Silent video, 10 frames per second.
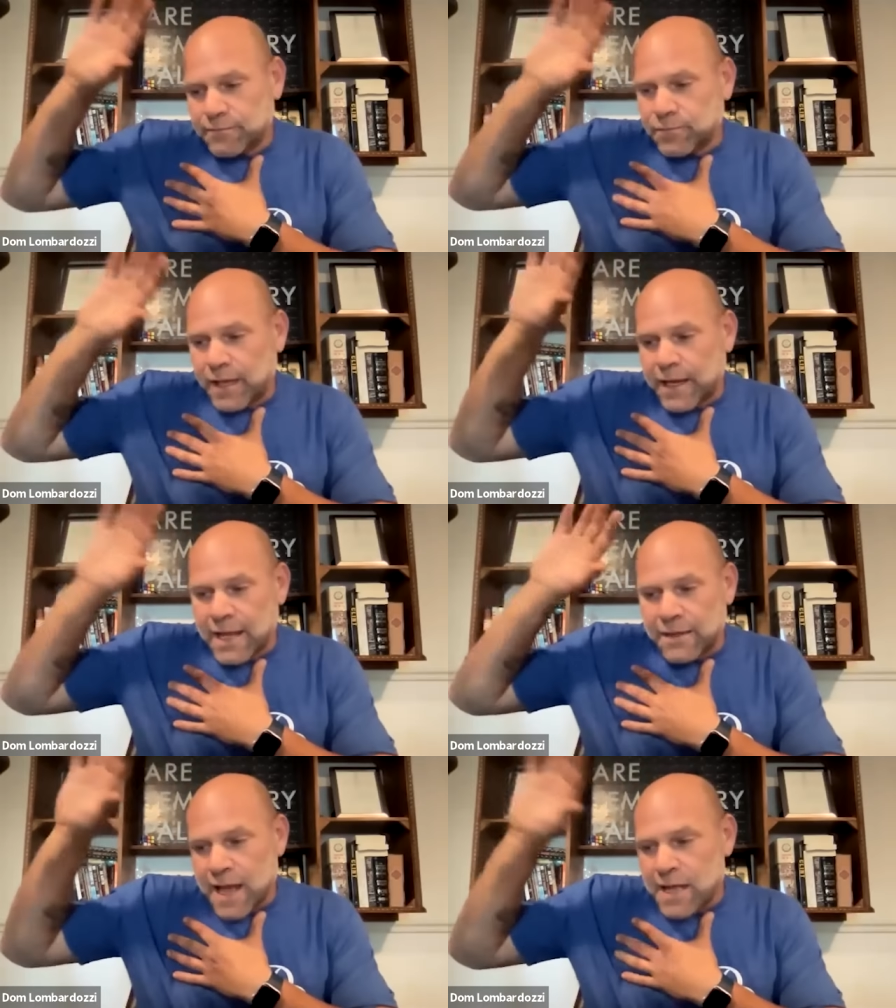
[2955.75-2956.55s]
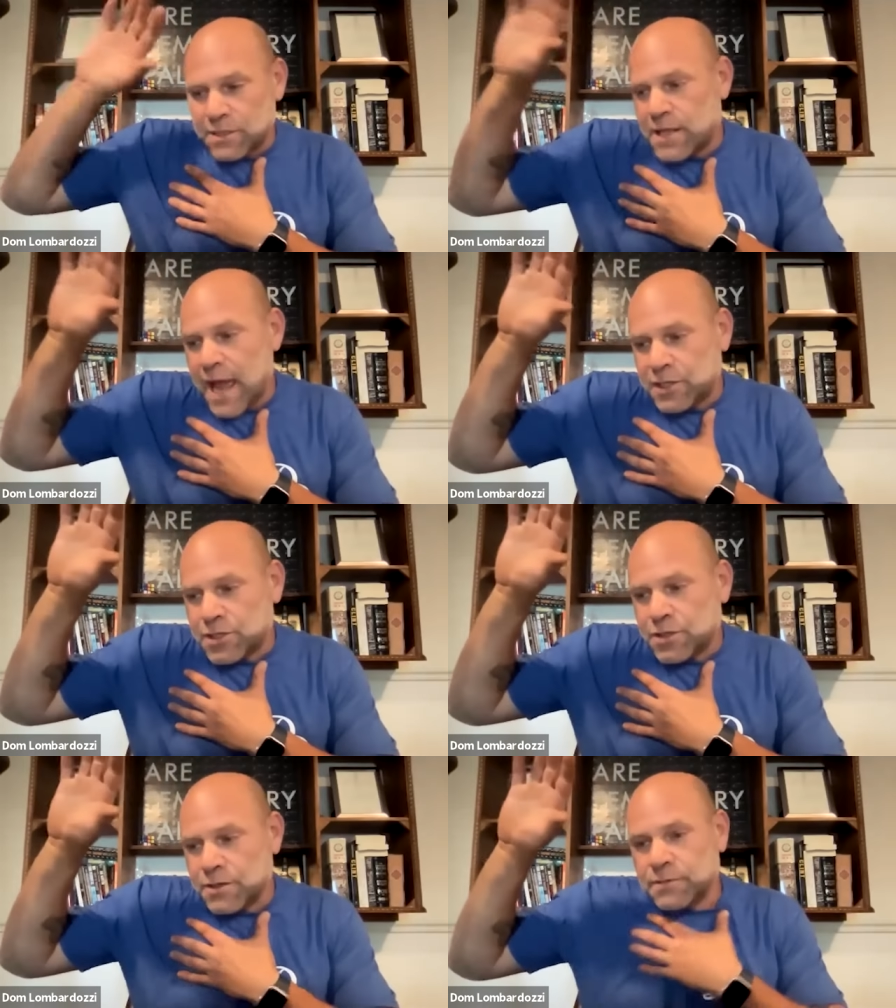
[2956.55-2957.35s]
Like at that
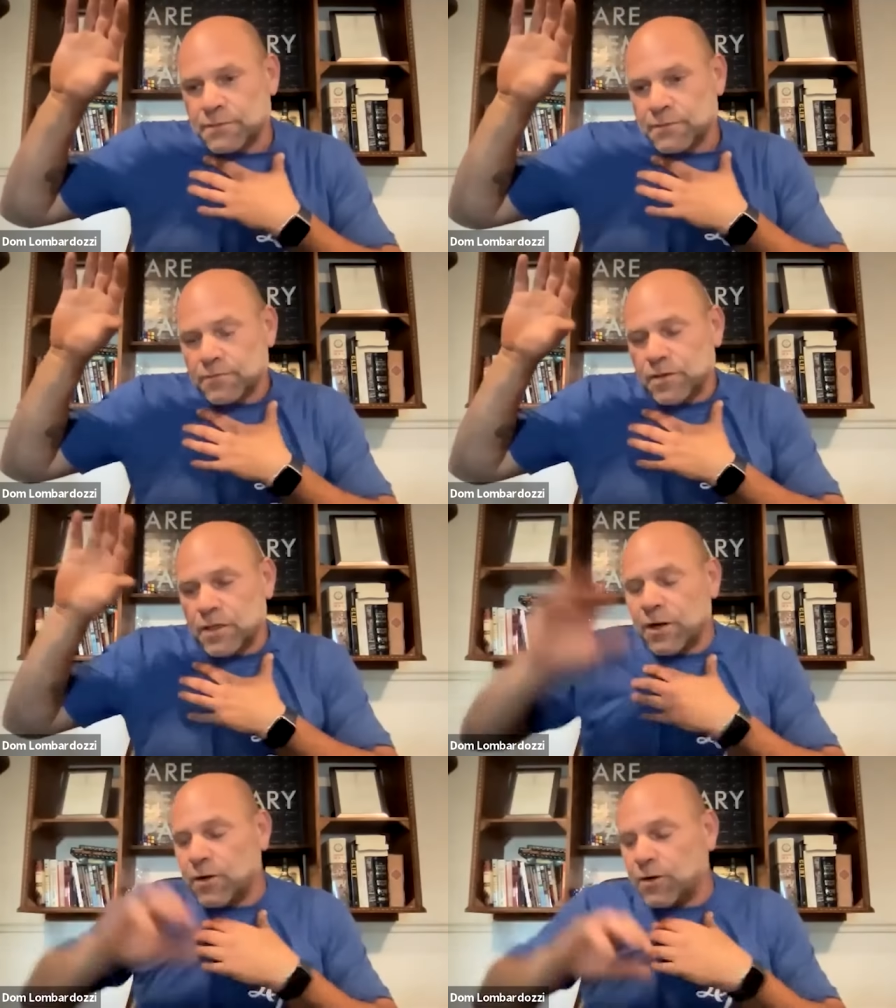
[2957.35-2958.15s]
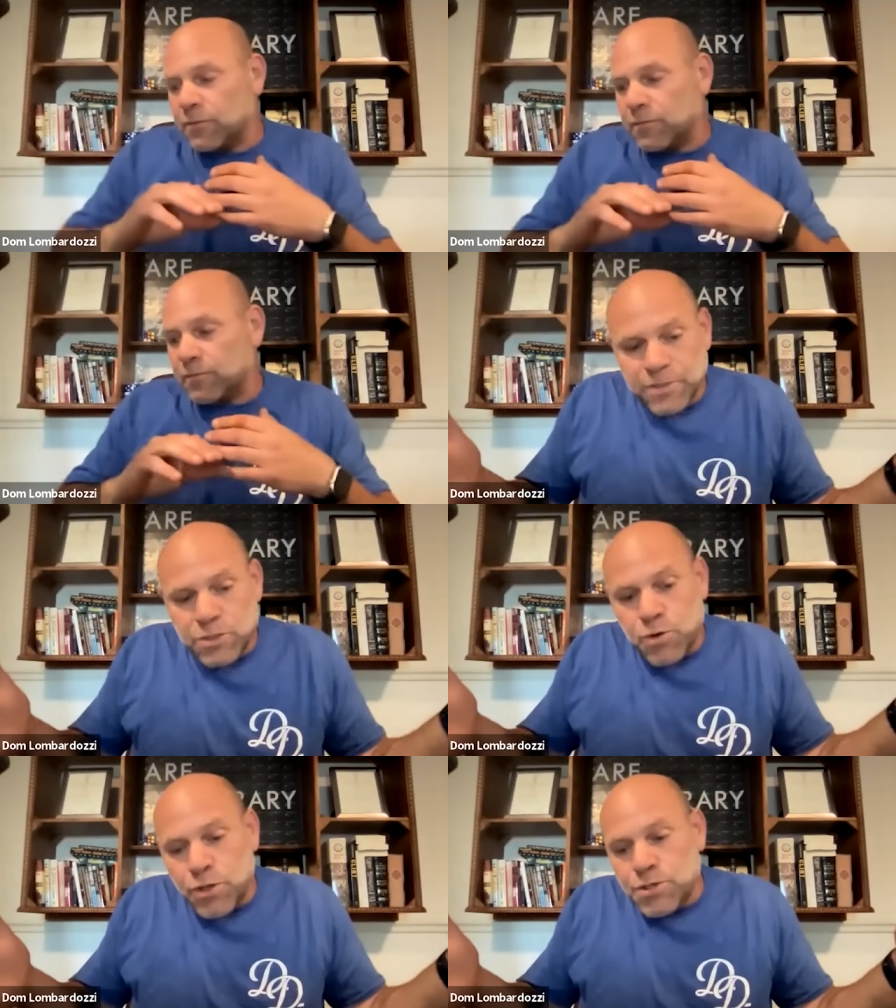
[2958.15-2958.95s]
stature, you know,
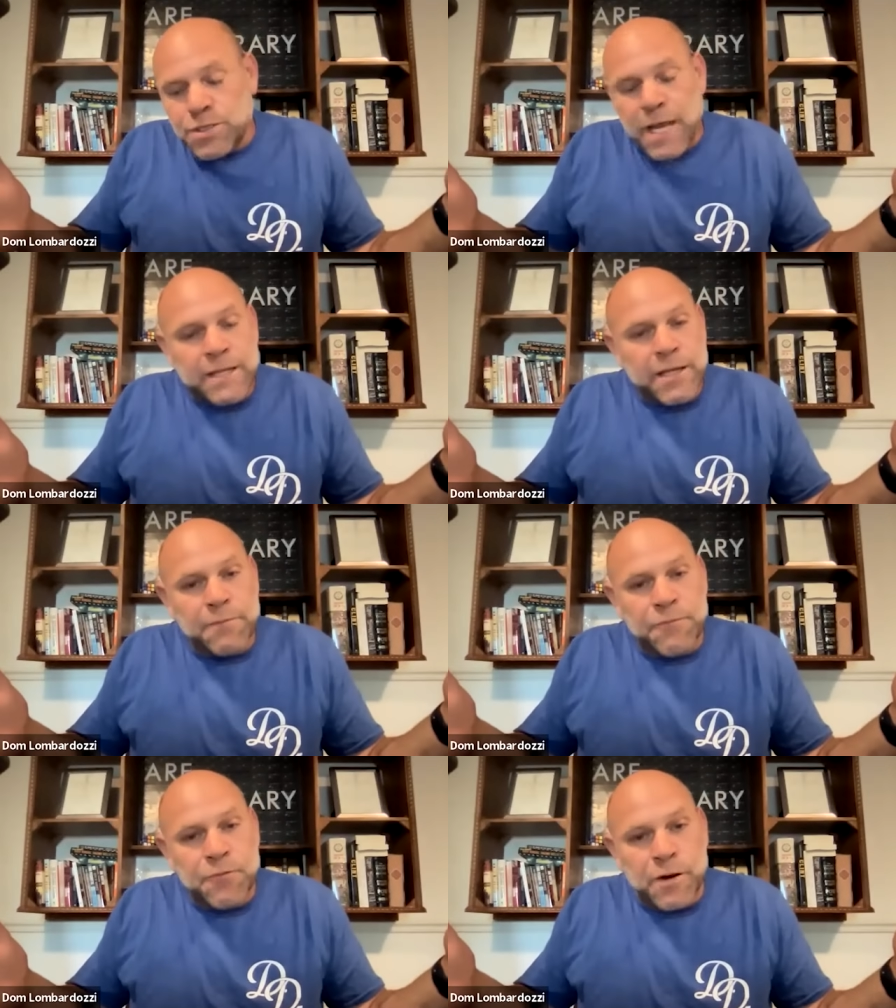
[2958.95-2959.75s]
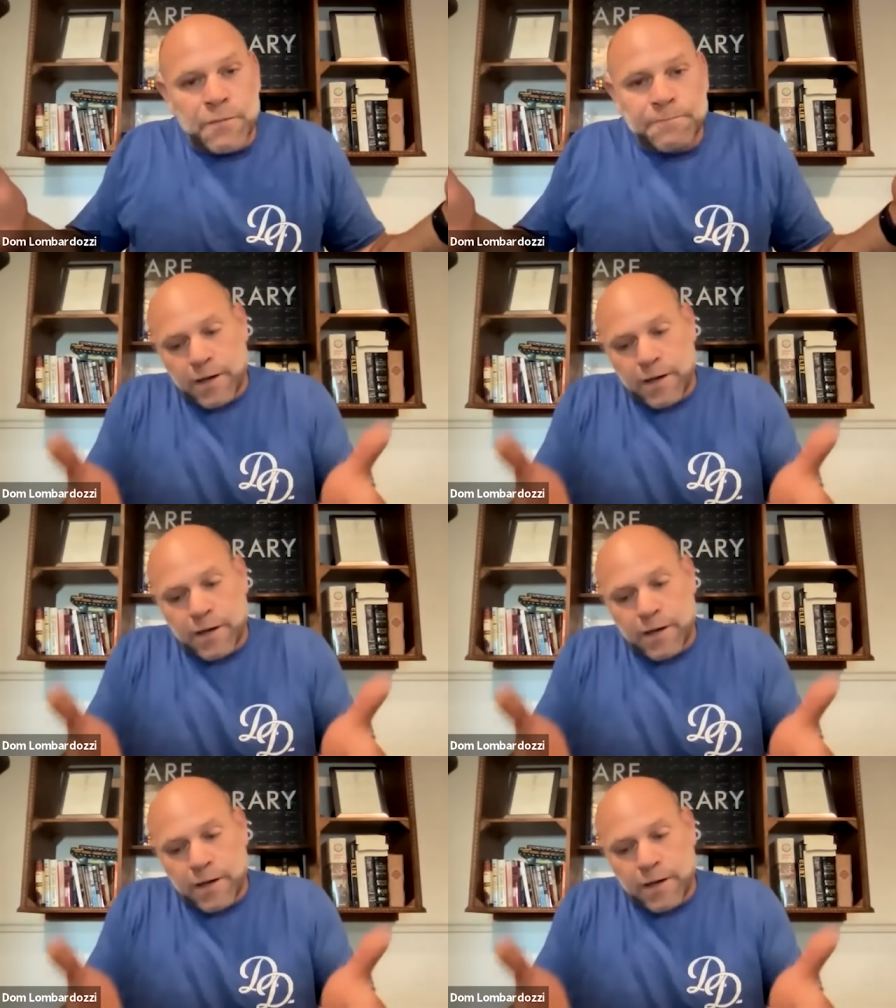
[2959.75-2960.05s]
it's what you signed up for.